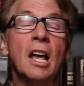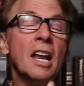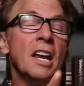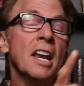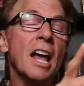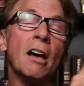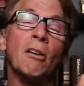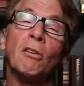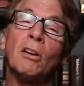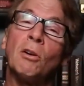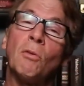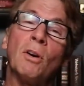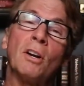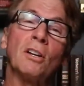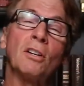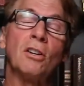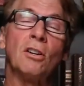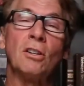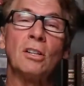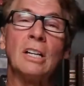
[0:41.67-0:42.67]
not only
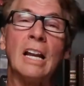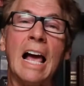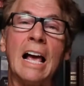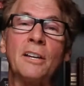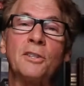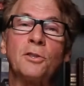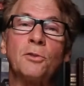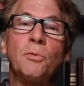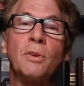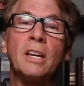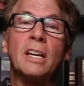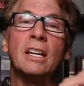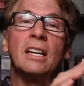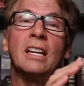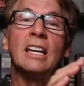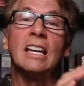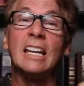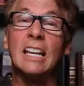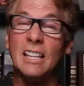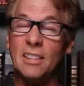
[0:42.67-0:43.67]
what occurred last
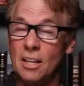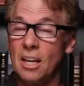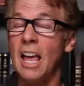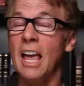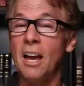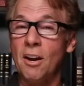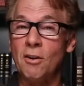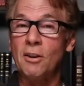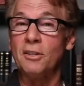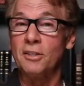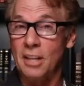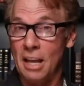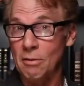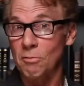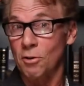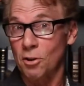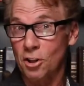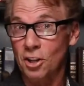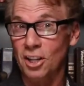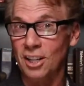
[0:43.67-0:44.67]
week in the areas
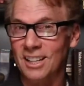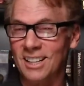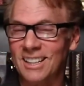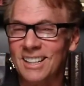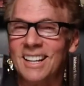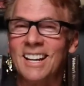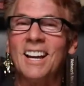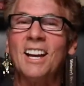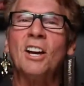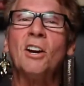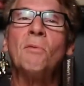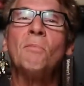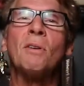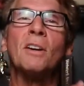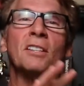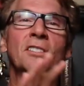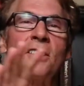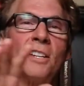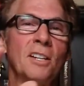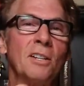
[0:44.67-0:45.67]
that were good,
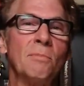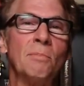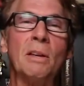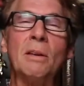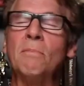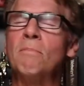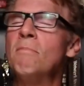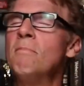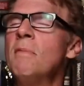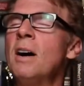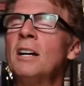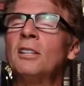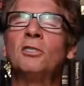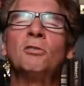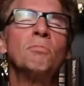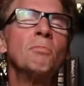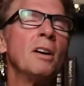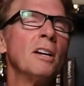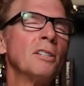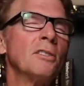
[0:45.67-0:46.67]
but it's going to be
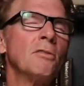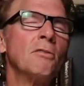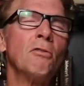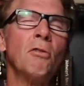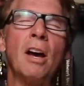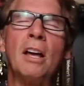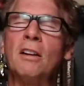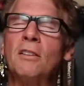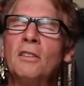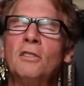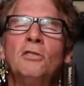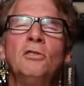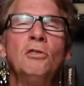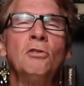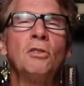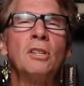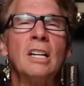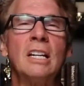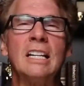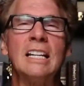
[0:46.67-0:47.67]
much, much greater than
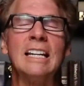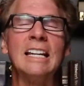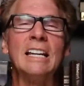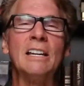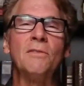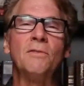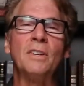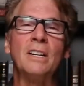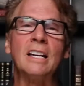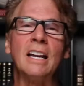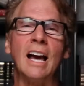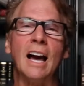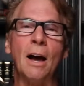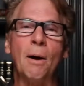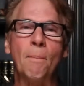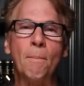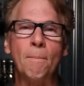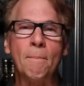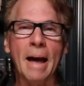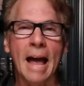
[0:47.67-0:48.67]
you can even
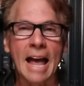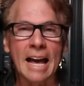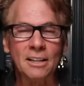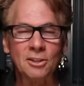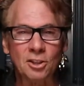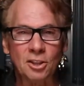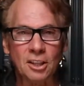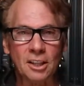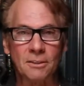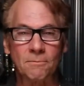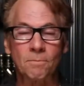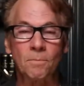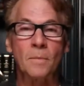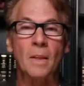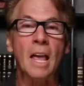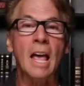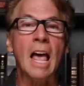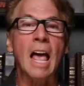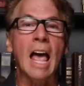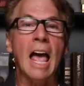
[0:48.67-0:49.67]
imagine.
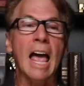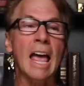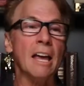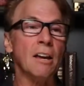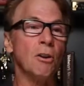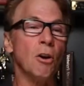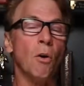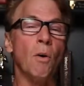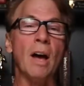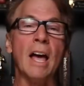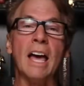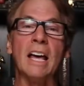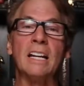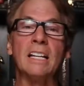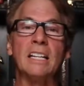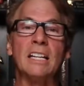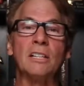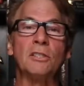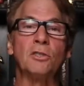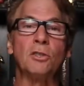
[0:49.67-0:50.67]
Hey, go ahead
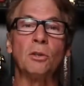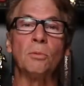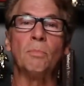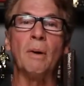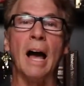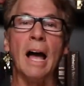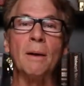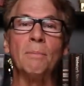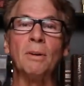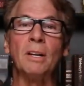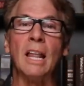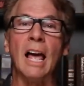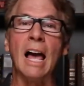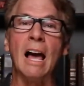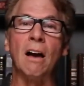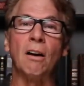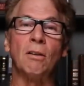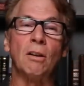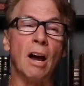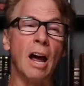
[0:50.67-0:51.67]
and get your Bible
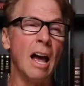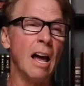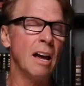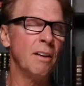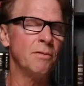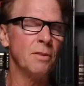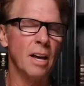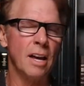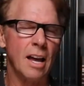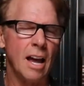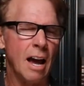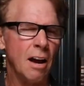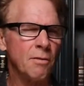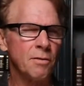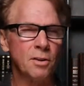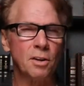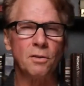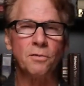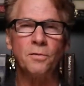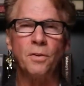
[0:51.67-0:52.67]
out, or
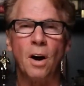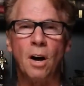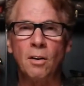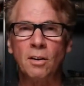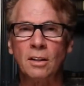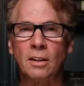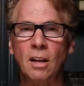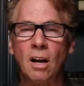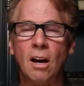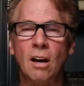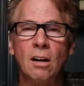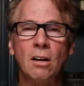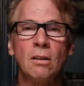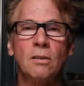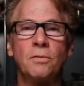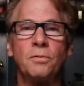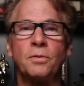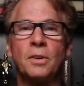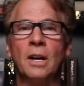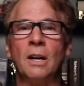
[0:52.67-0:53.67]
however you're following
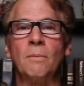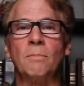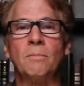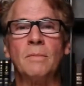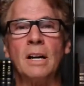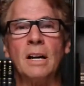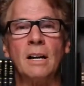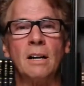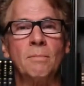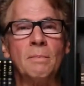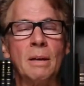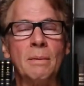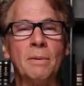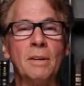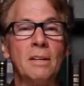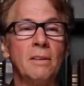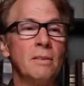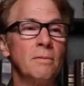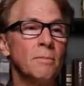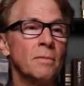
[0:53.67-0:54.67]
along from uh,
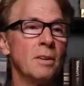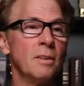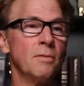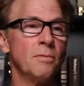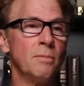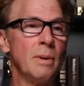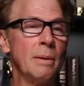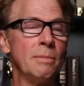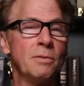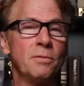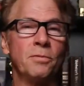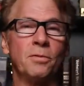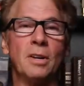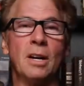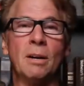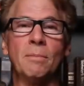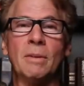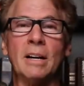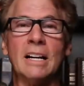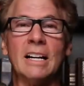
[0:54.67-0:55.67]
maybe maybe
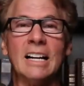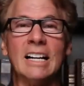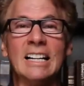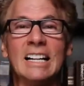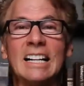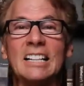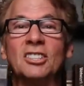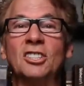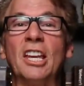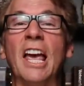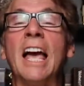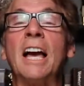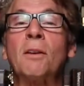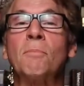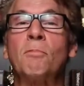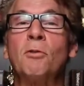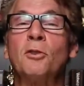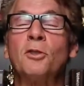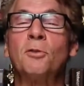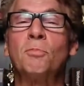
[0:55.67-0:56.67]
from uh, a, a
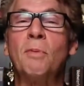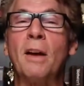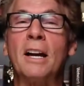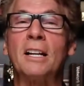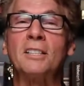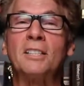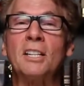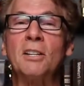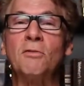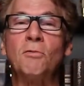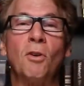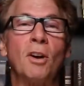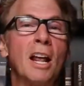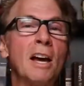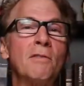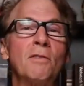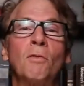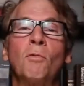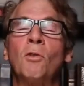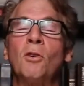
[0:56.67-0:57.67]
tech perspective,
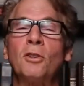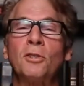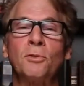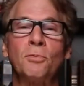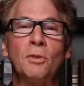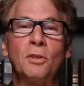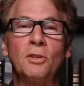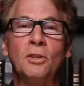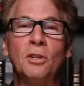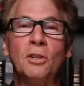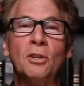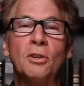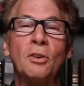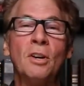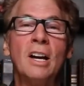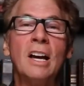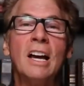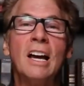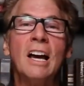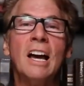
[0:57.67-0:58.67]
whatever works with
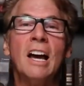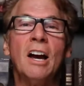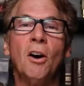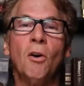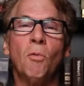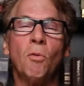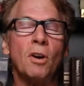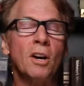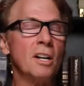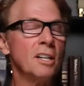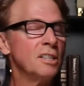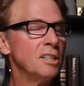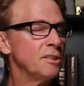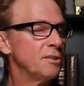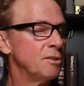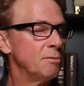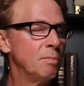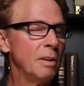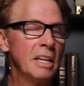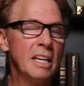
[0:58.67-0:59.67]
you. We're going to
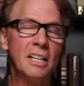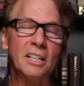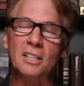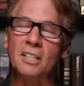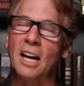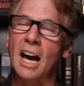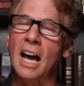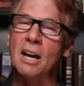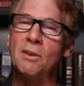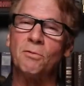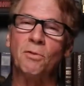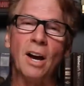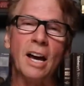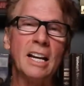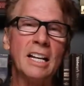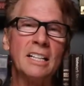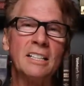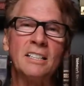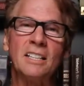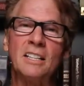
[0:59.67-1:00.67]
just begin to dive
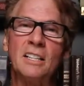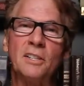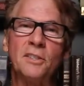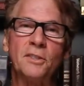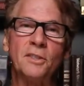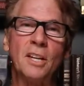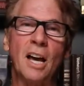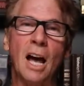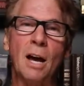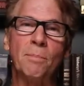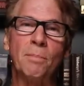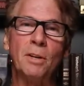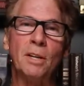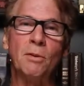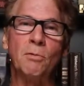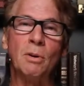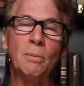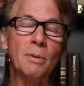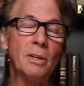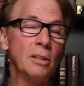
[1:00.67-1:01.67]
right into this
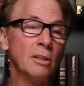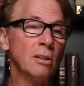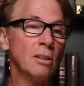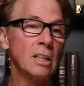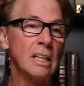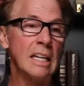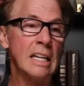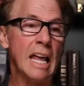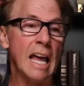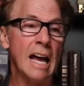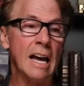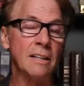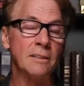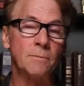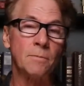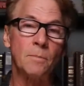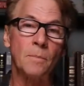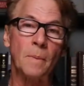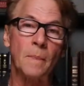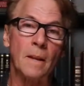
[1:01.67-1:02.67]
topic we've been looking
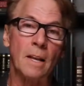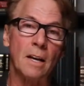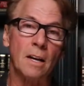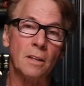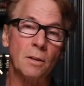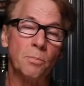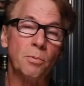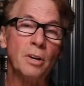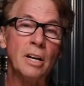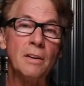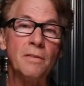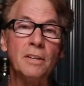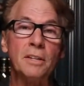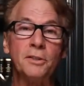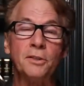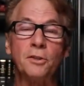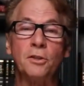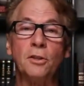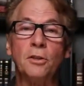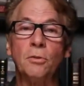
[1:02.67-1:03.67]
at in the
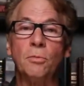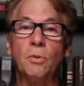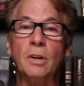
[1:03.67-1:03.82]
previous two